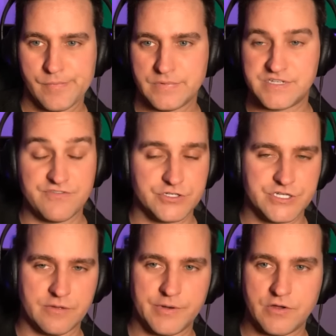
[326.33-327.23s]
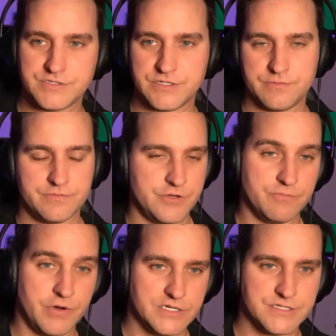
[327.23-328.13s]
Xavier Tillman also new
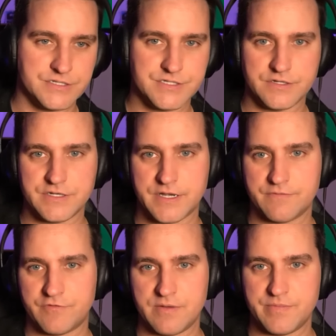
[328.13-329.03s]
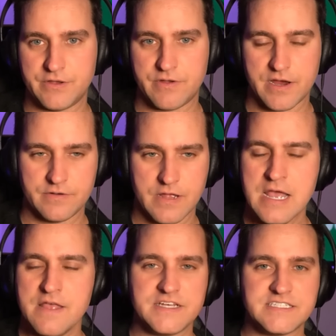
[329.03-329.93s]
Boston Celtic for anybody who cared.
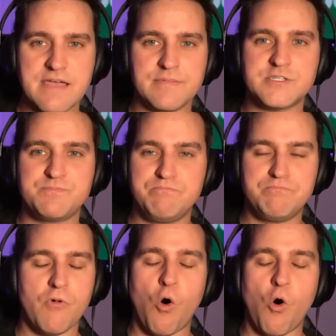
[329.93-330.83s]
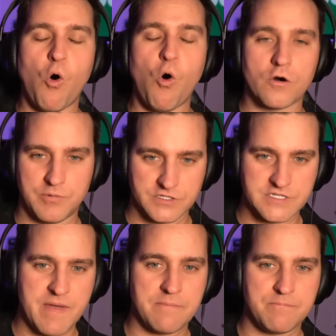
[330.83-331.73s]
This game is horrible to
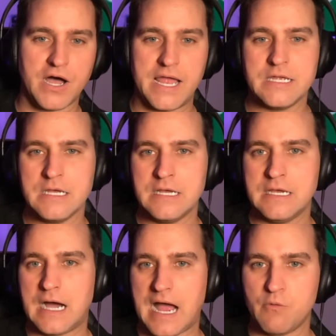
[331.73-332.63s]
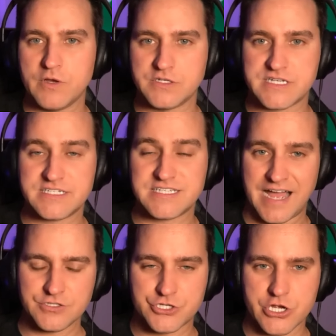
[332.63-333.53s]
bet, but I will say
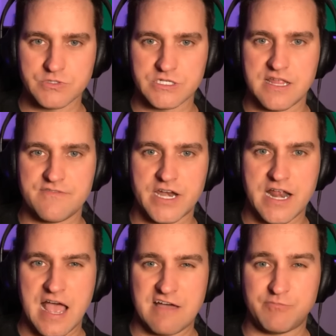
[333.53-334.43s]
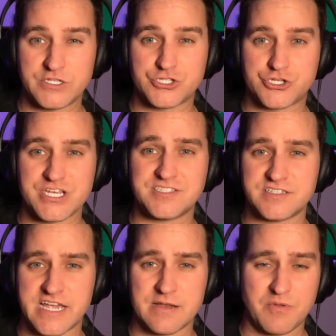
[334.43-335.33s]
Tyus Jones 11 and a half points. Jayson
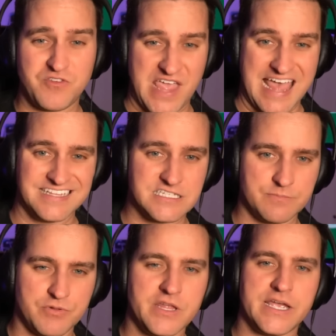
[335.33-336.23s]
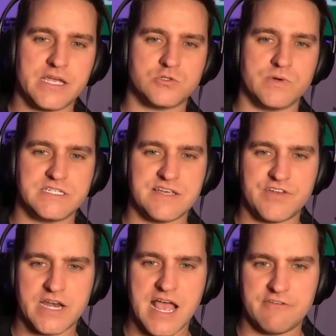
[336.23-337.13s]
Tatum, if he ends up playing at 27
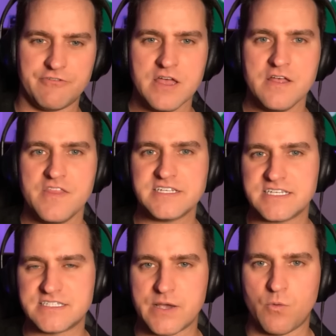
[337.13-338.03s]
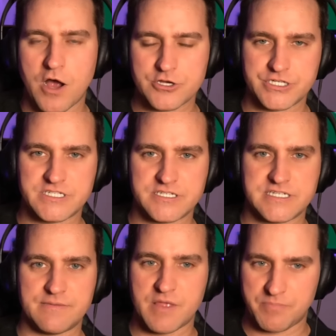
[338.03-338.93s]
and a half, this is a Washington
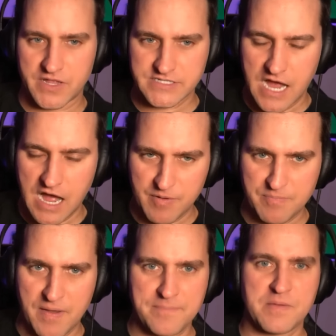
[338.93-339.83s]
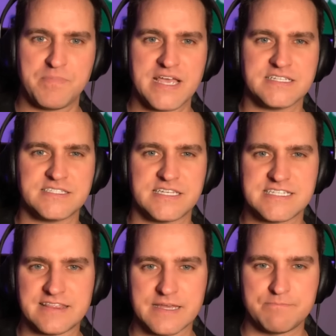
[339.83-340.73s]
team that plays up, up, up in pace. And it's
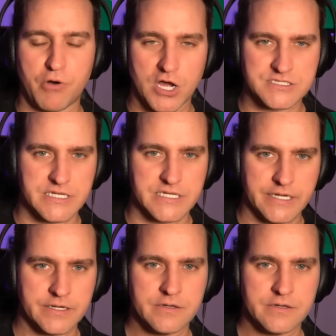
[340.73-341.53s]
not the Boston